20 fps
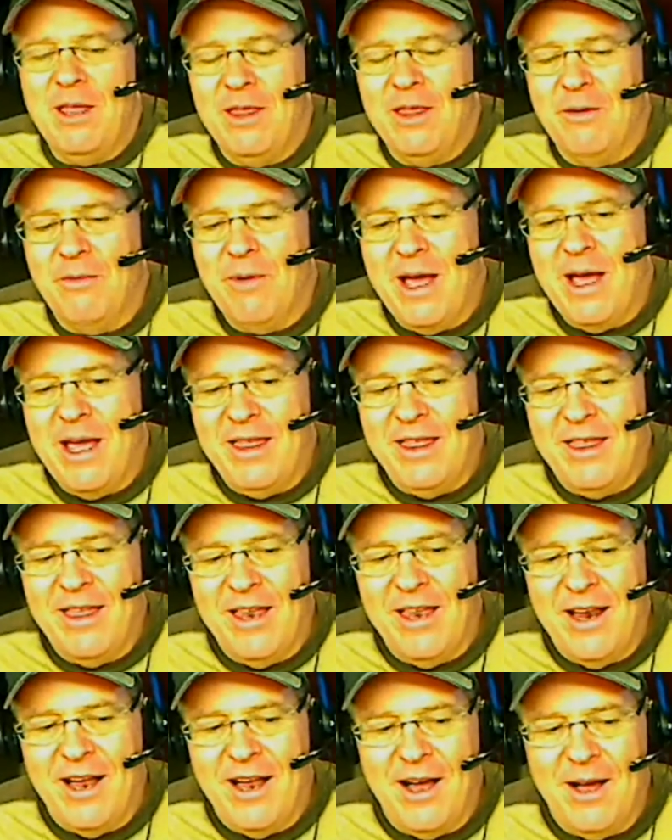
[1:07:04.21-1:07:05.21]
the way
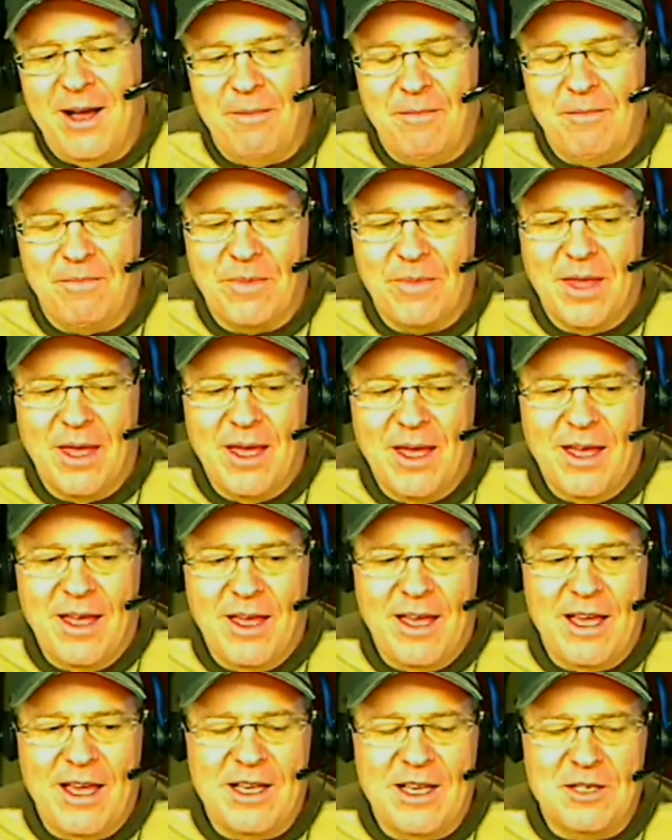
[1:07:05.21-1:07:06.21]
that
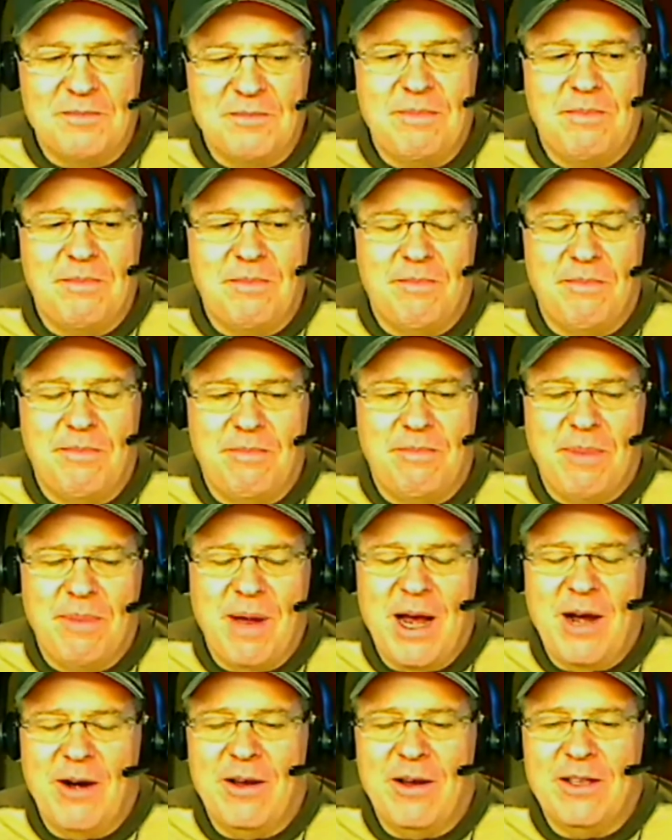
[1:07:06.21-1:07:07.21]
his
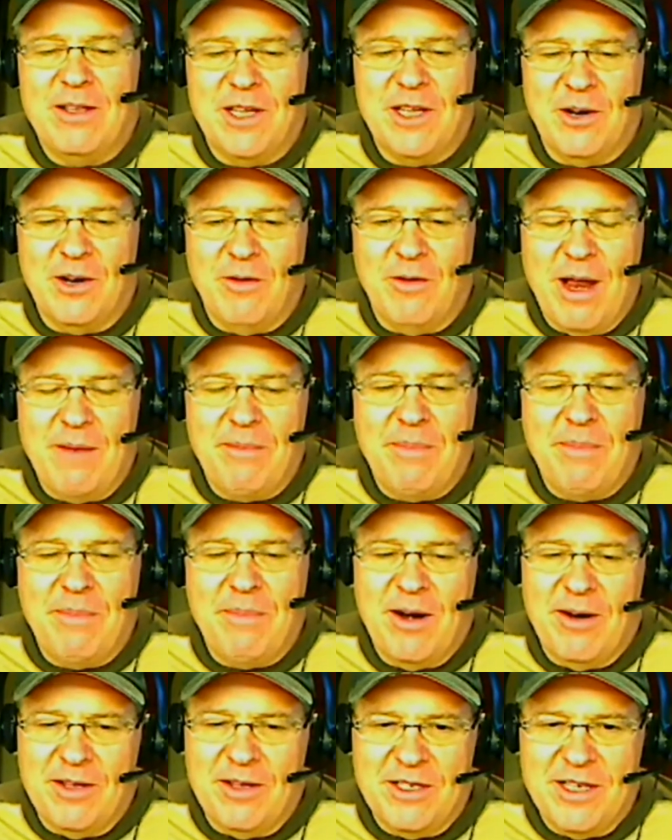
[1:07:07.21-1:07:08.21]
parents and
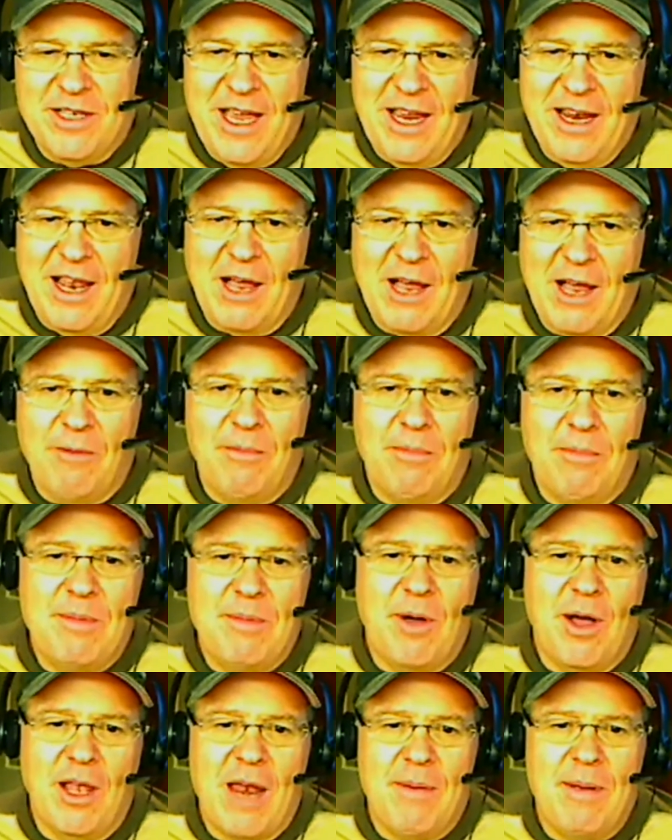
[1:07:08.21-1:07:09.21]
grandparents ate. Like a
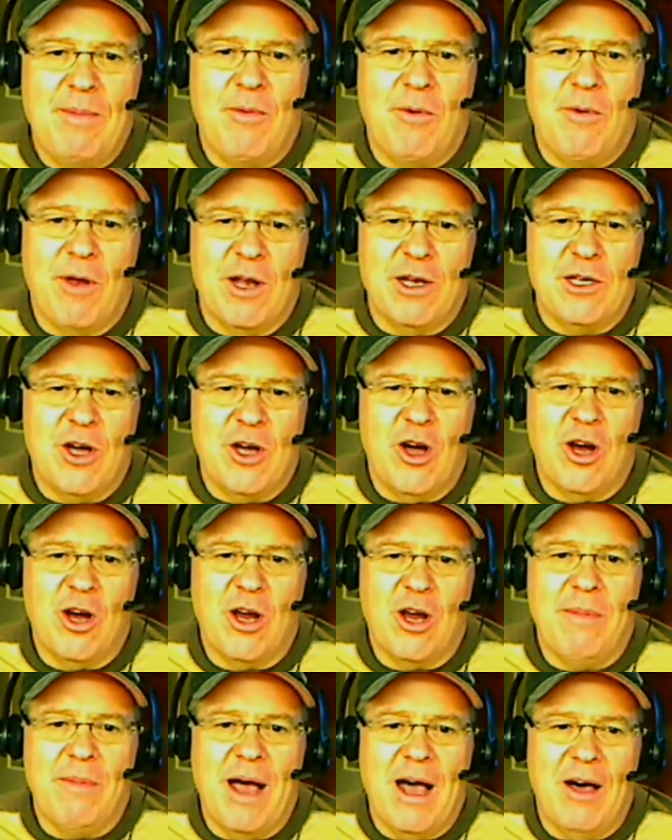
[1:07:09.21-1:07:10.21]
lot of people want to
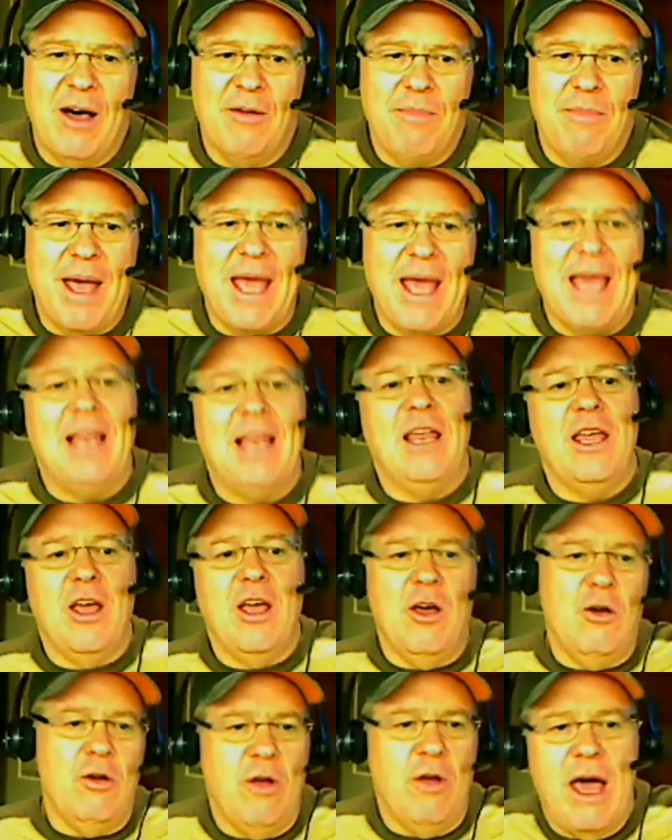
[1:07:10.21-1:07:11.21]
talk about
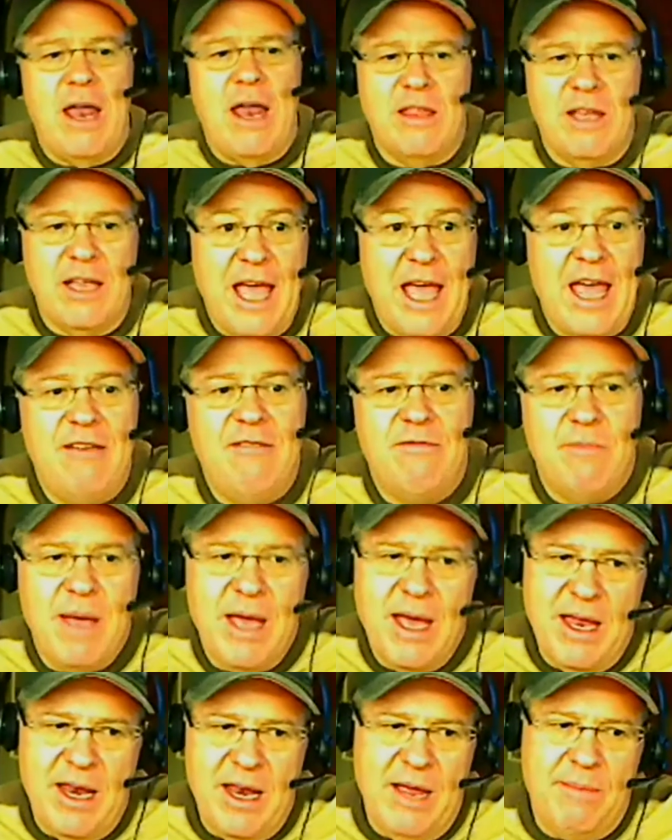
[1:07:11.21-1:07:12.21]
paleo, how did the
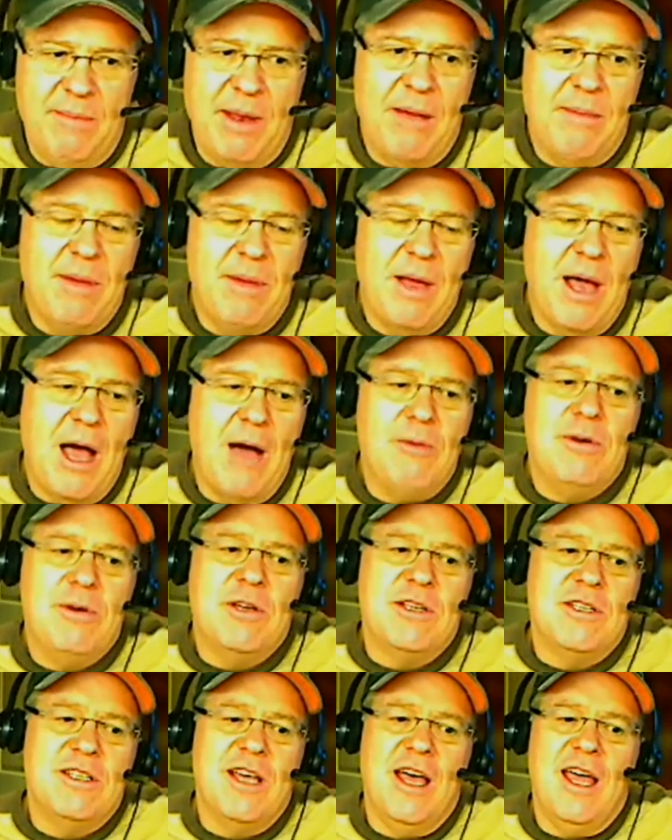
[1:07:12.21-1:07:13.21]
caveman eat? But I would
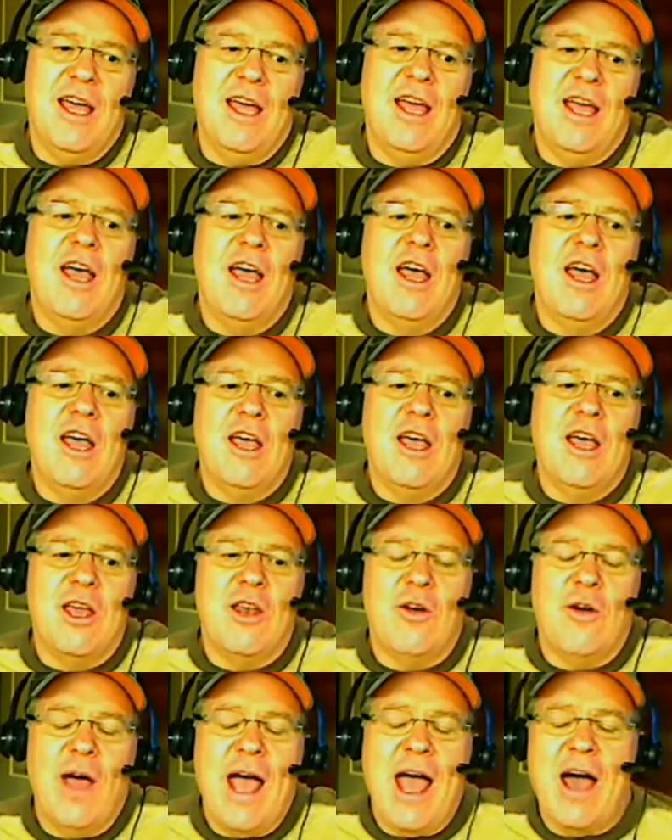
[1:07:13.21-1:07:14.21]
just say,
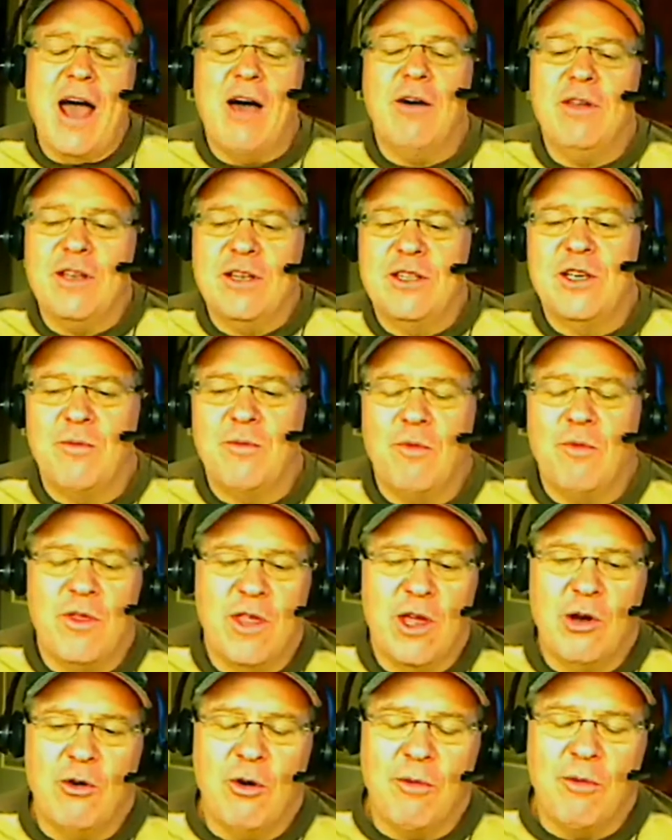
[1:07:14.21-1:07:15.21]
how did someone
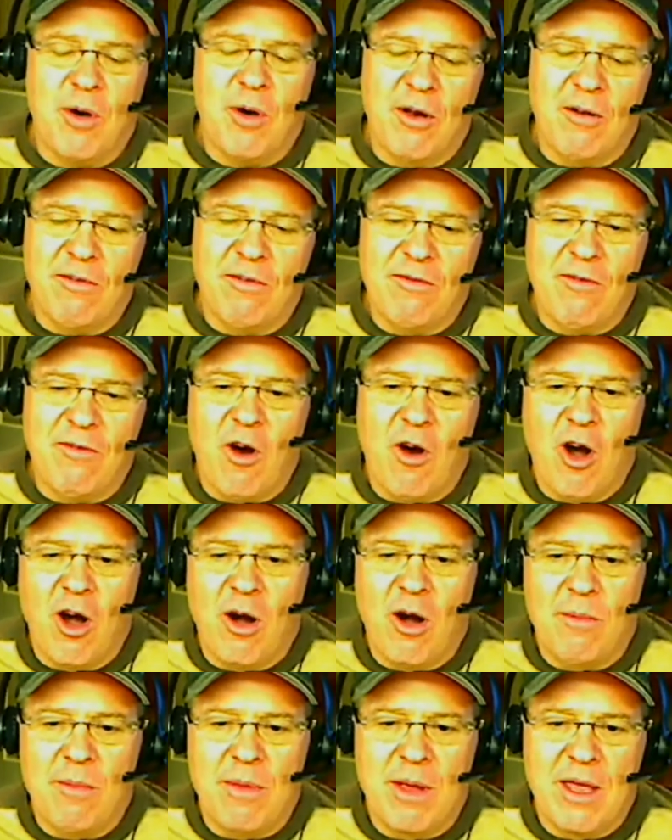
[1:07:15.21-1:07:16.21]
that grew up on a
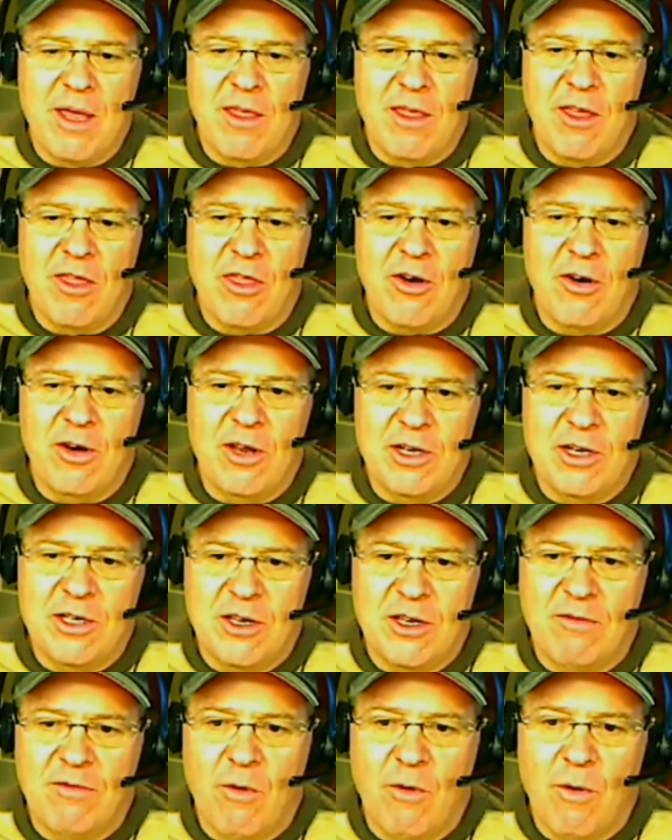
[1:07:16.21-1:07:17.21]
farm in the 30s
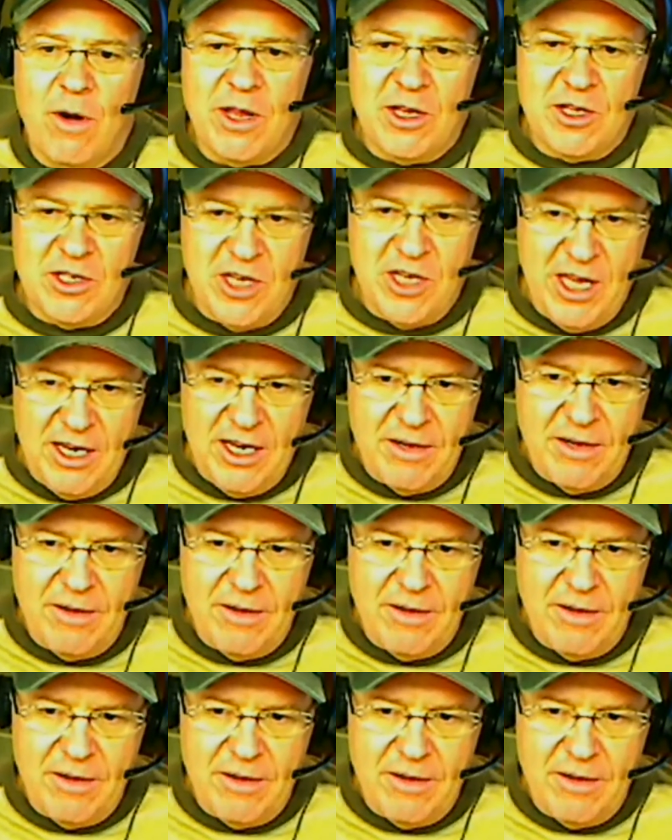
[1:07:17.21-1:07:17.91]
and 40s eat?